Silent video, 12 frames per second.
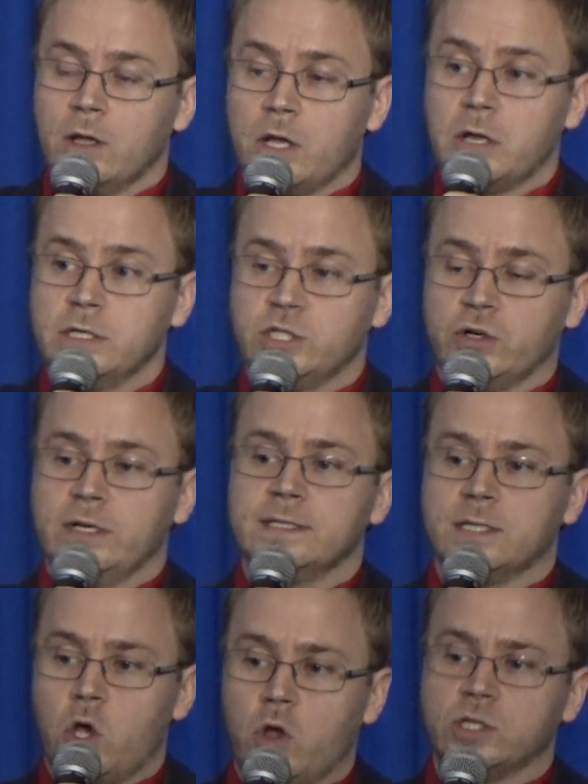
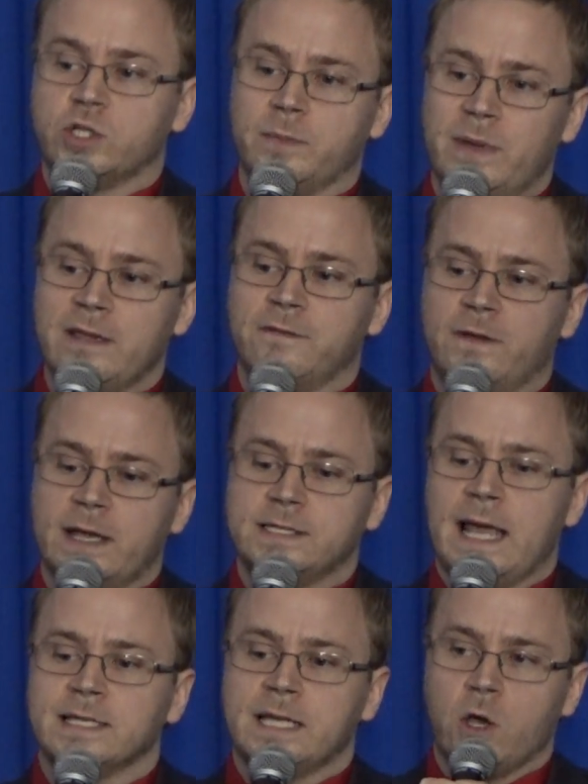country's culture being fixed
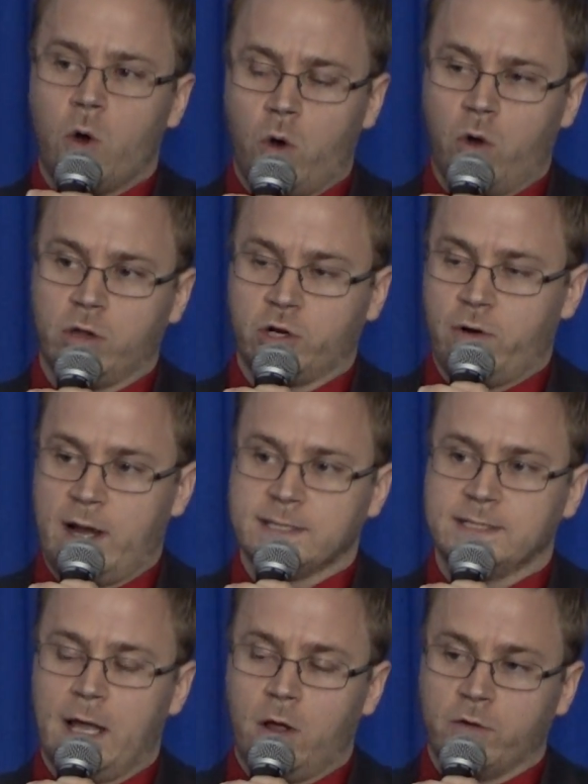as a whole
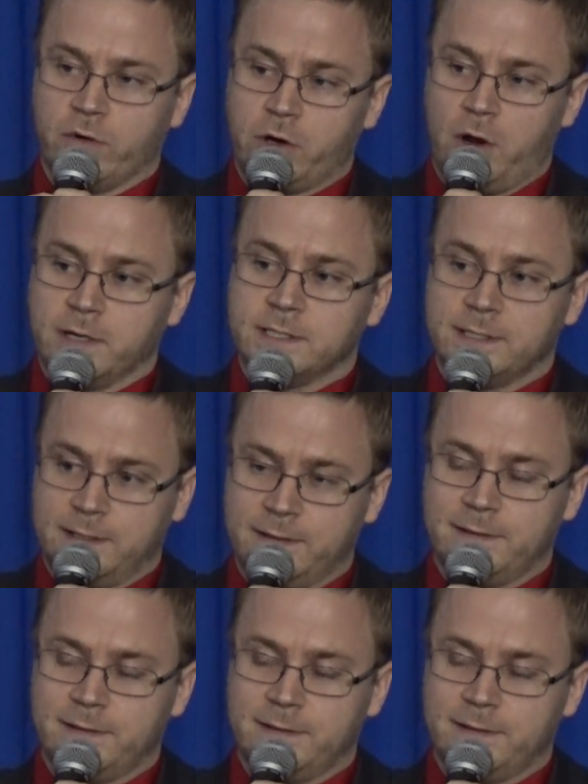across all regards.